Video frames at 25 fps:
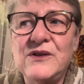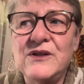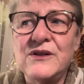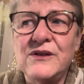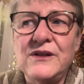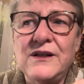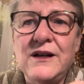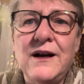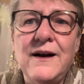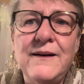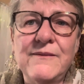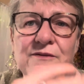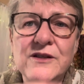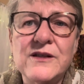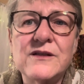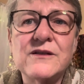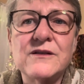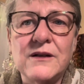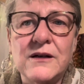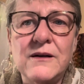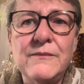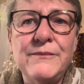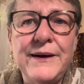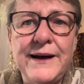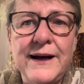So now I've just
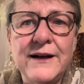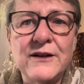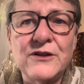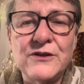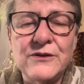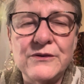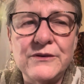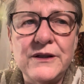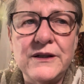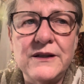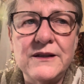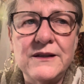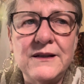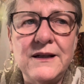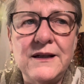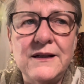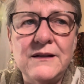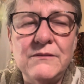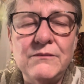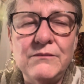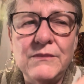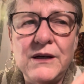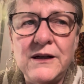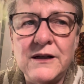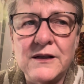gone back to it,
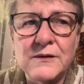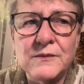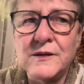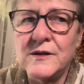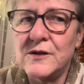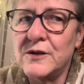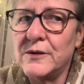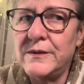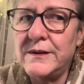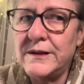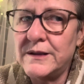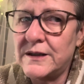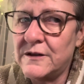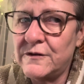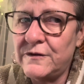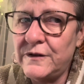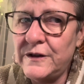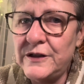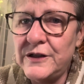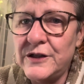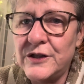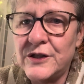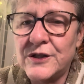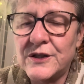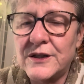and my husband's almost
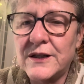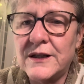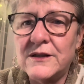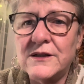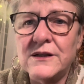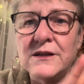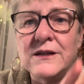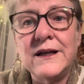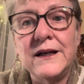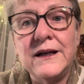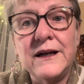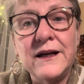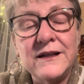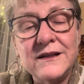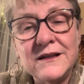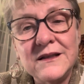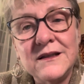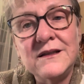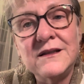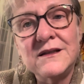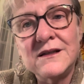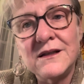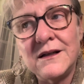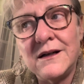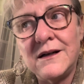finished. And today I did